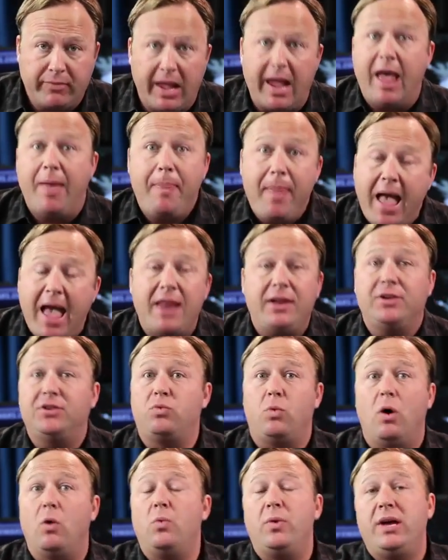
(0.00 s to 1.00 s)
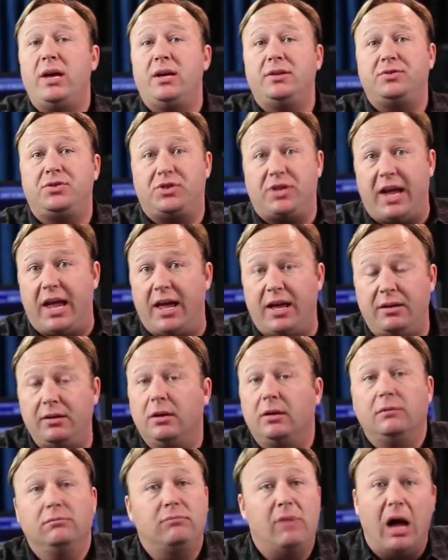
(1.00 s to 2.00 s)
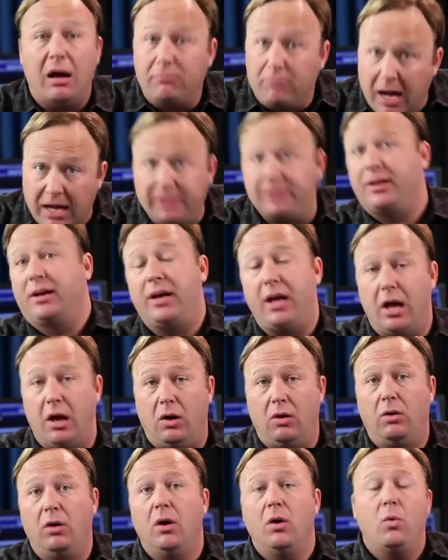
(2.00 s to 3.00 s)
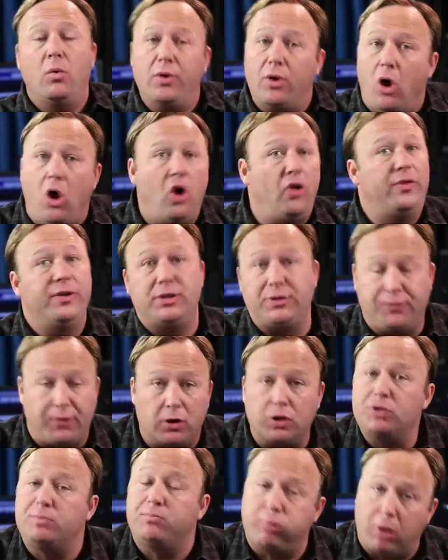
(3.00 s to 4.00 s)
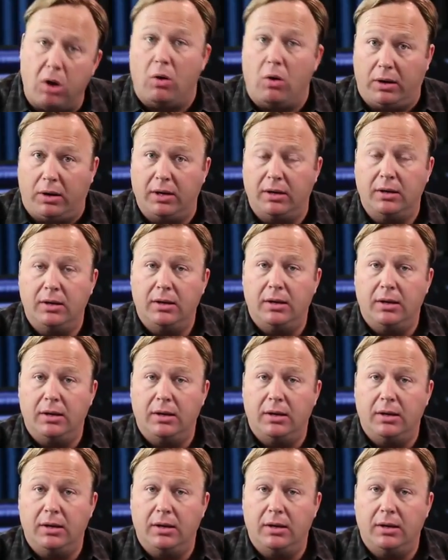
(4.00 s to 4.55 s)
And that is what we had said a month ago when all this first broke.